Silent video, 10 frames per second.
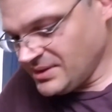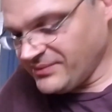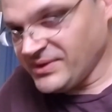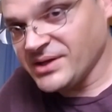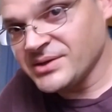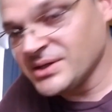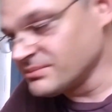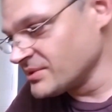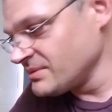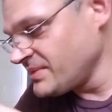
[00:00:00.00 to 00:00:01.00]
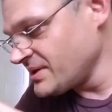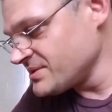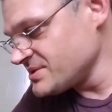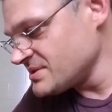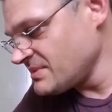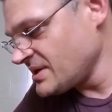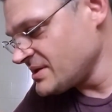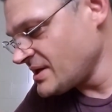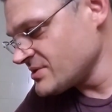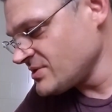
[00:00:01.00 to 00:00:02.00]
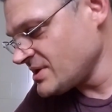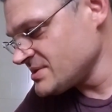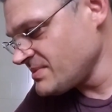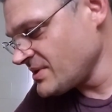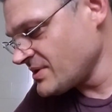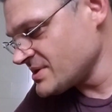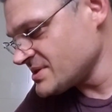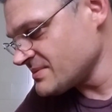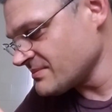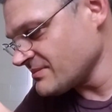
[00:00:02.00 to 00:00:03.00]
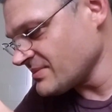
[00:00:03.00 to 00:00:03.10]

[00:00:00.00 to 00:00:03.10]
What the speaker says: if they could number the buttons and make that transparent